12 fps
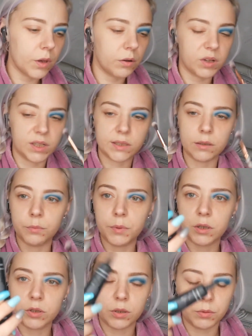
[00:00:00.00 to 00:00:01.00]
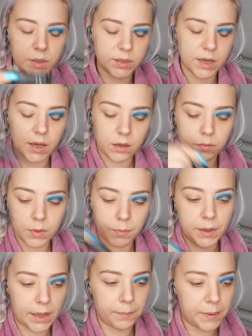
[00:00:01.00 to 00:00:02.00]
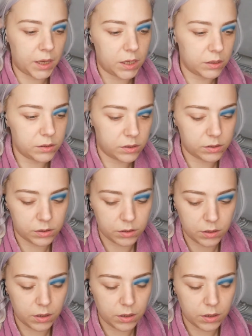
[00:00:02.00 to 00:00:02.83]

take this little blush, and I'm going to take my black base.